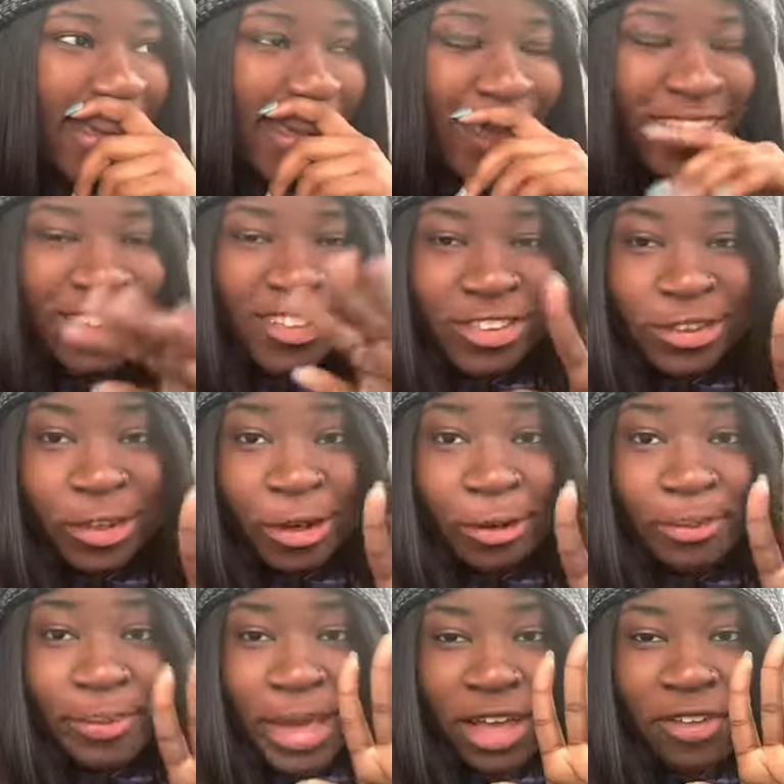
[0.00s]

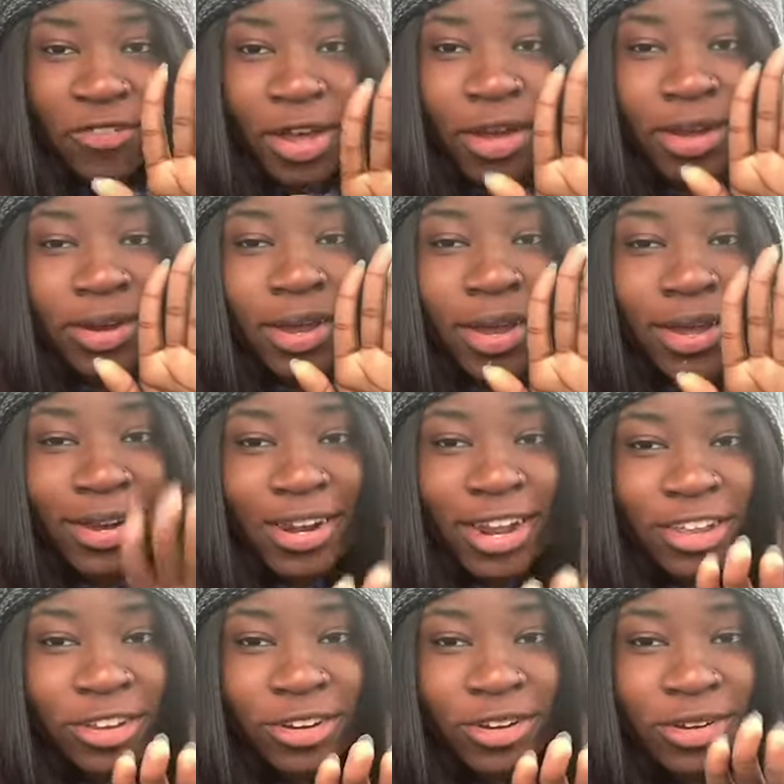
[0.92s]
So I found
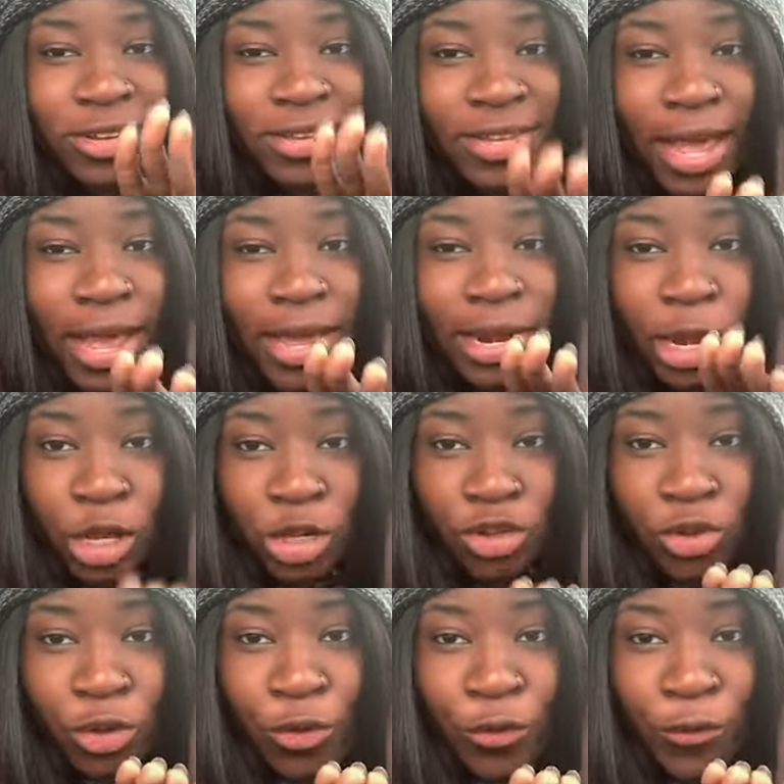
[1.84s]
another side
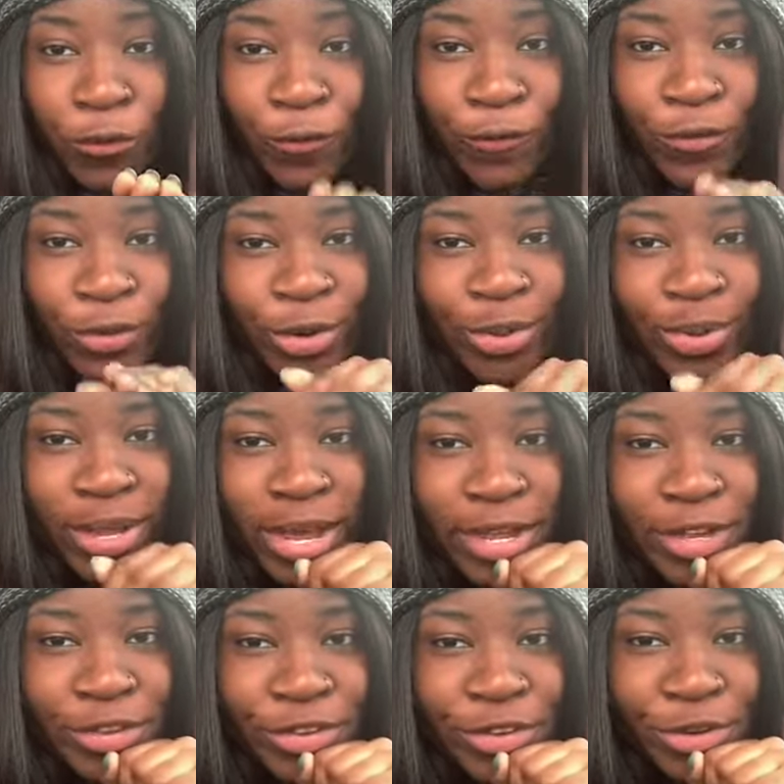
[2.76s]
hustle for you
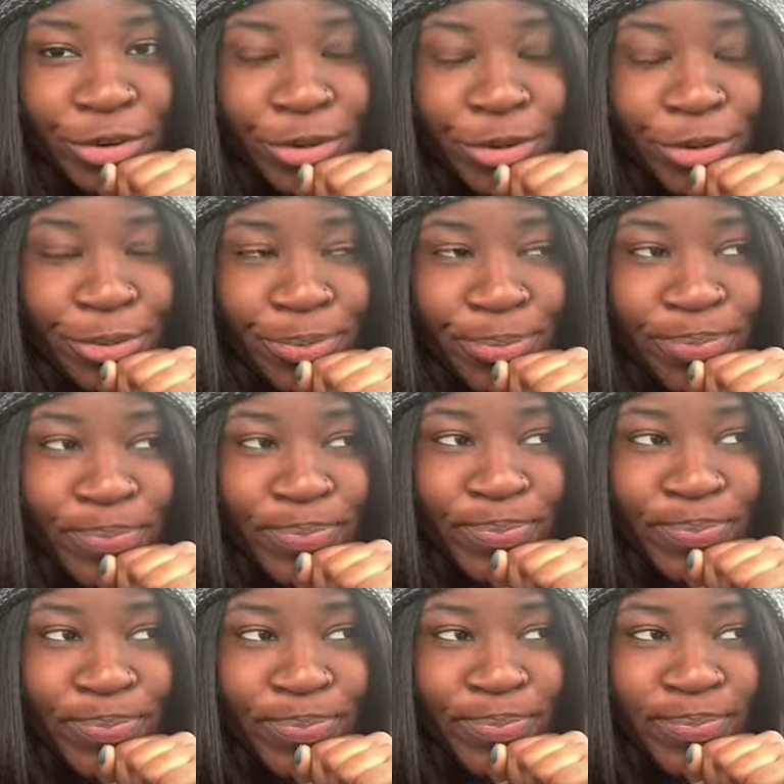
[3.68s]
guys to do.
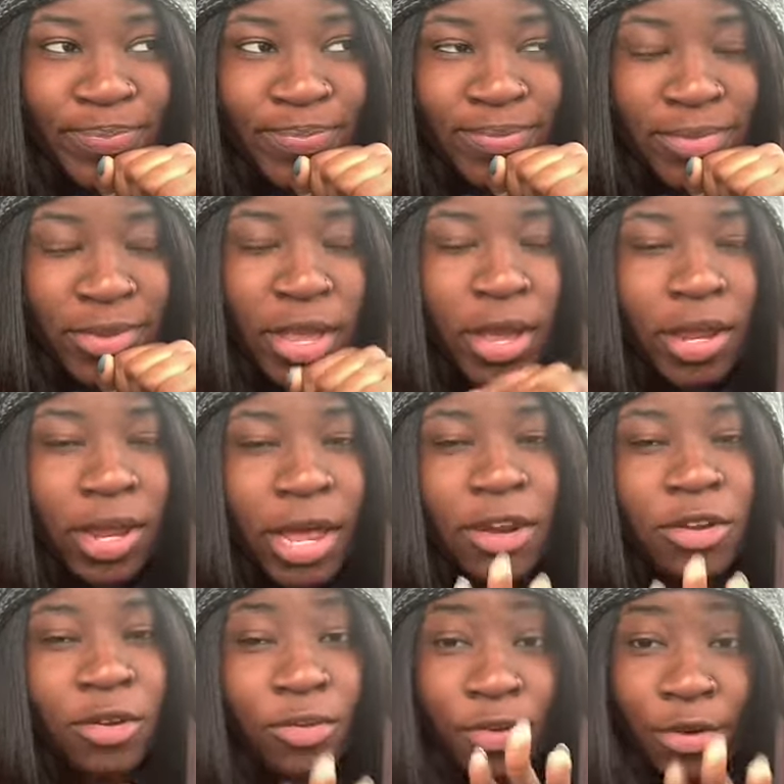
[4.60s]
A lot
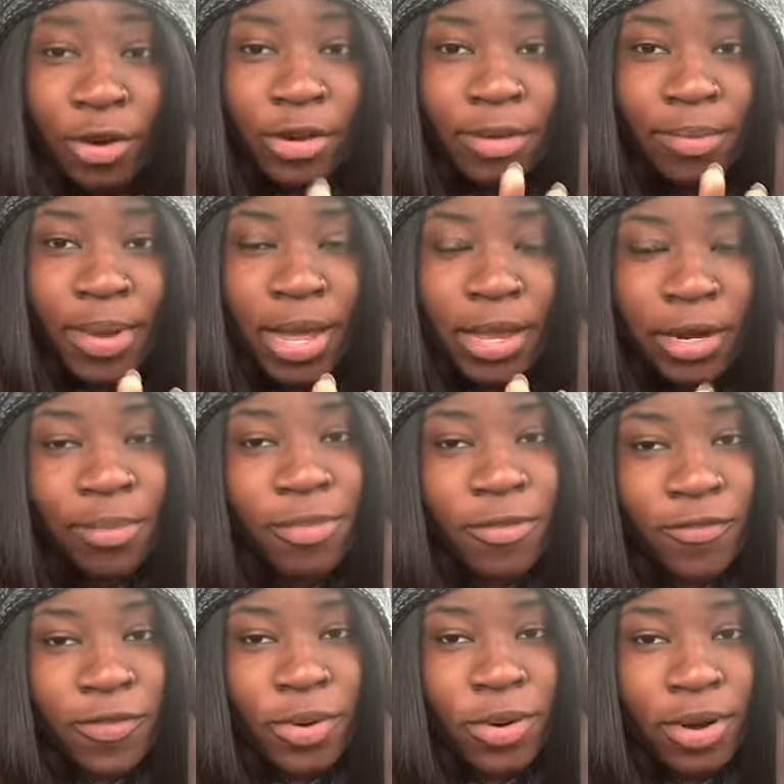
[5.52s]
of you have heard about it
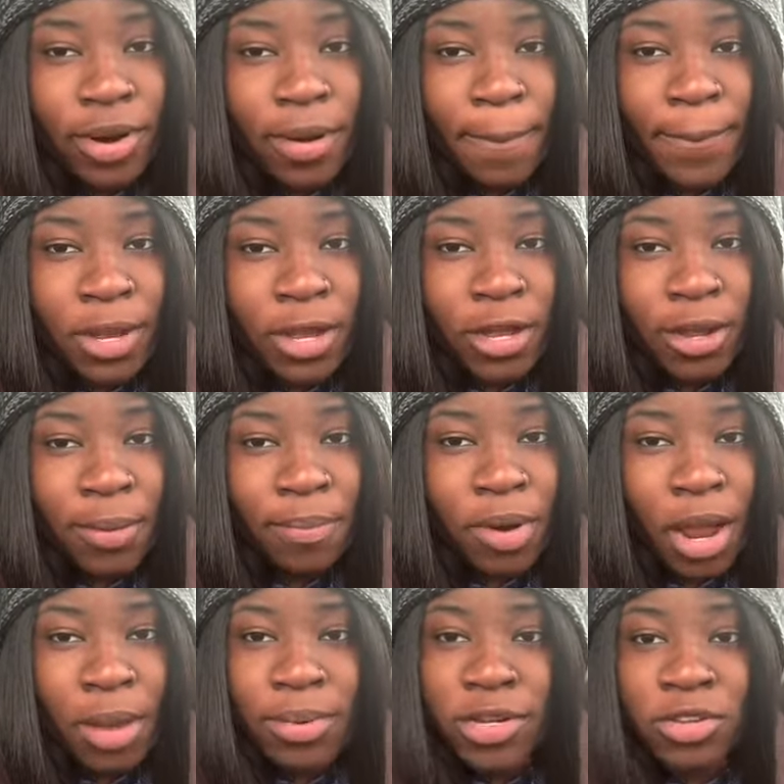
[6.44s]
before, but
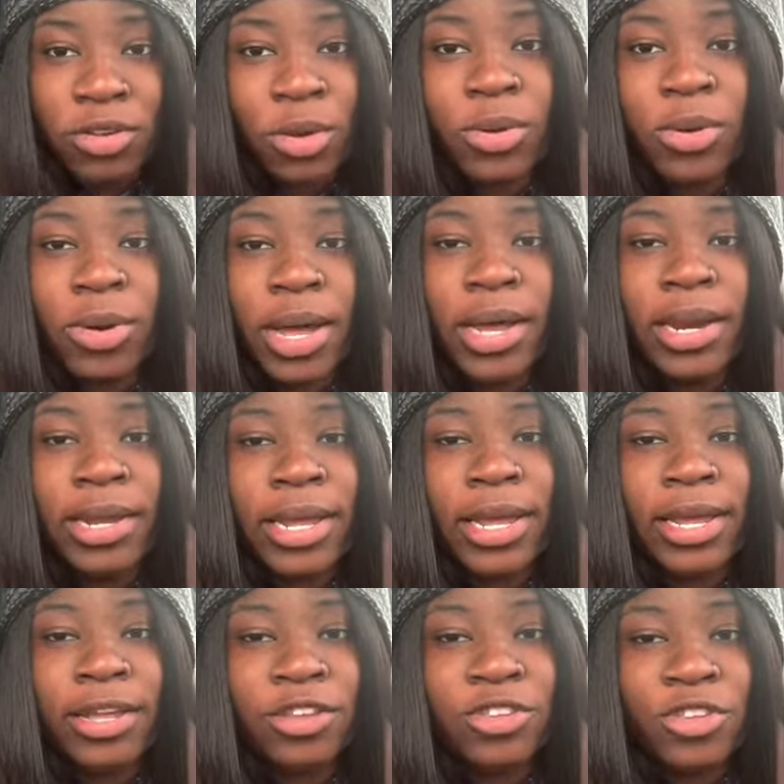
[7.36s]
probably don't know how to
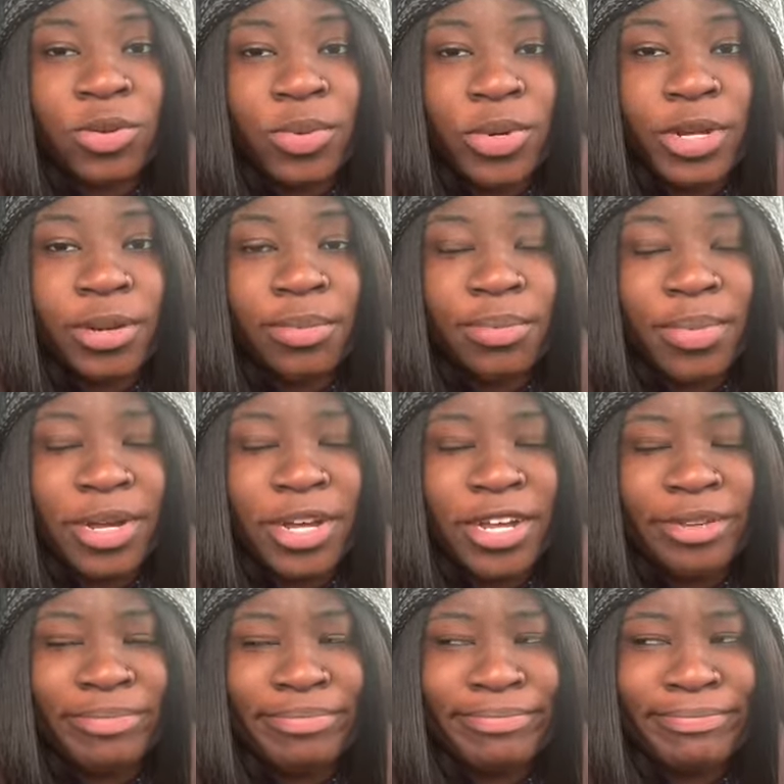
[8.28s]
get into it.
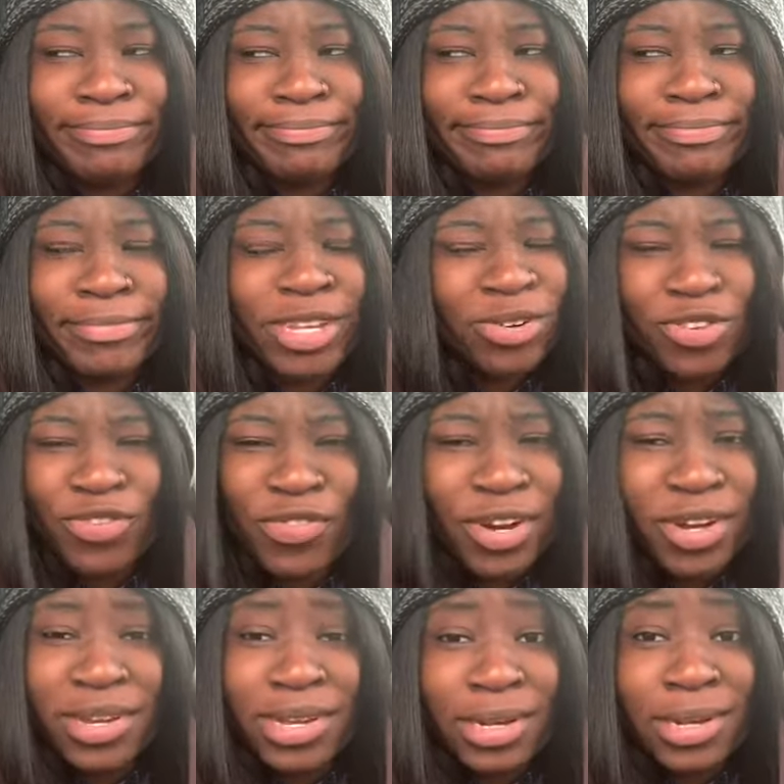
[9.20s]
But it was
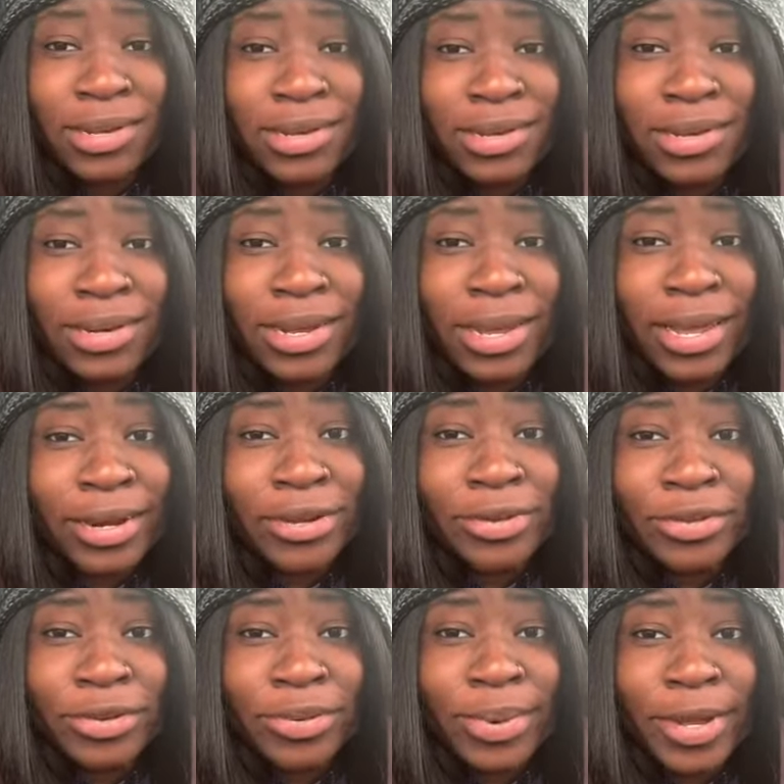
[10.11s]
fairly easy to get
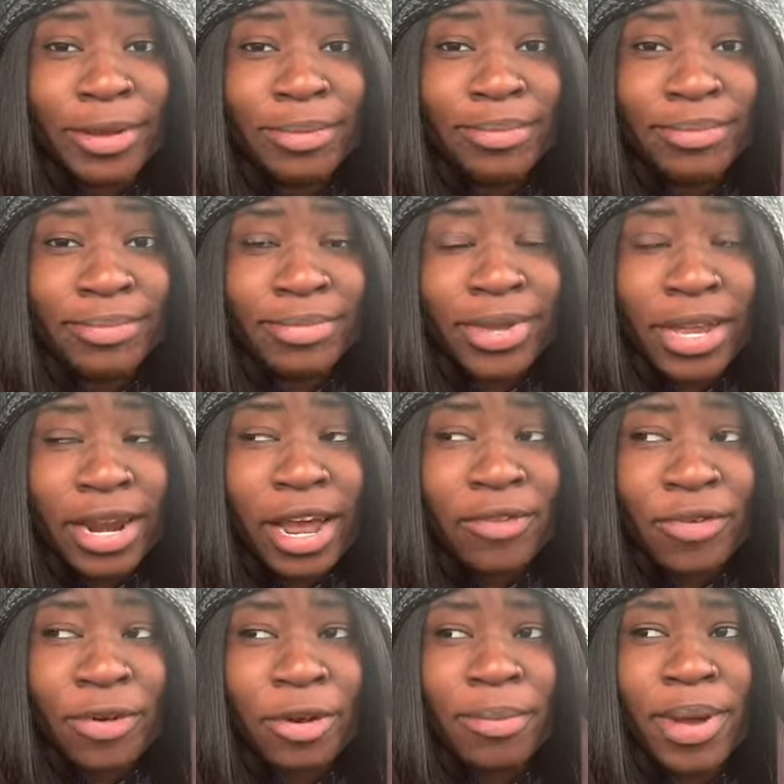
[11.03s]
into it. And
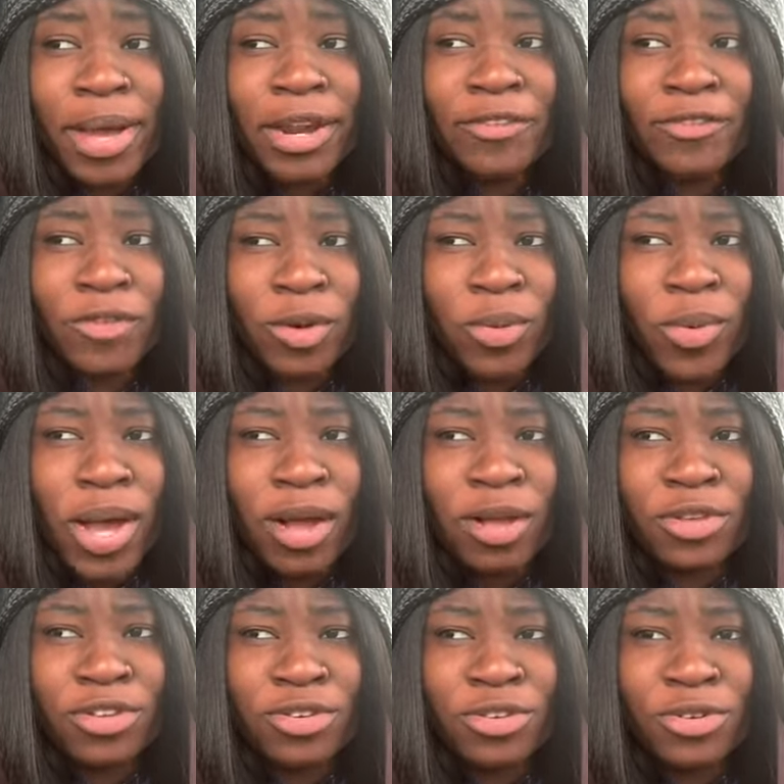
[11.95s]
I've heard about it for a
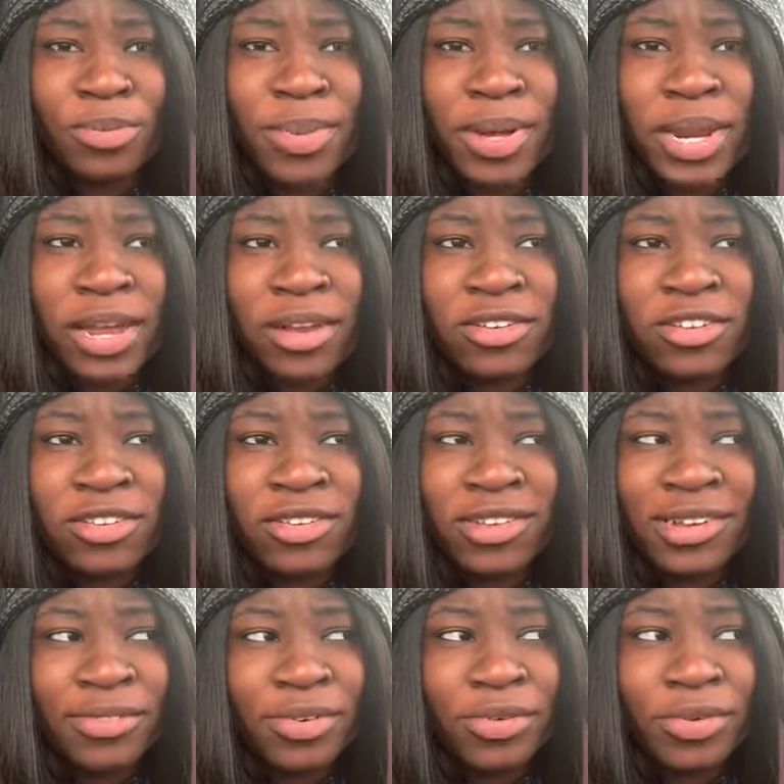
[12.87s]
while too, but I just
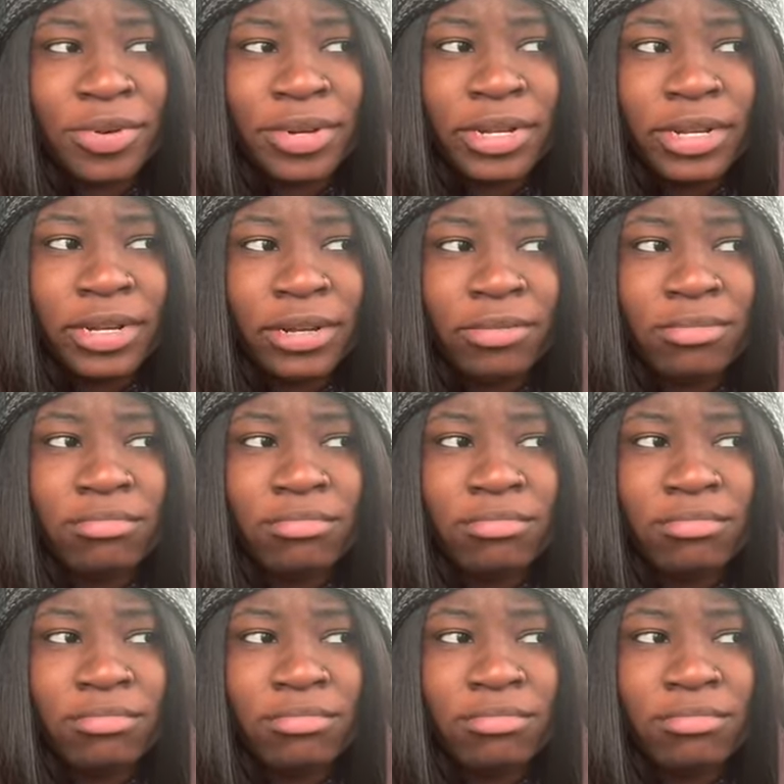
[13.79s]
never really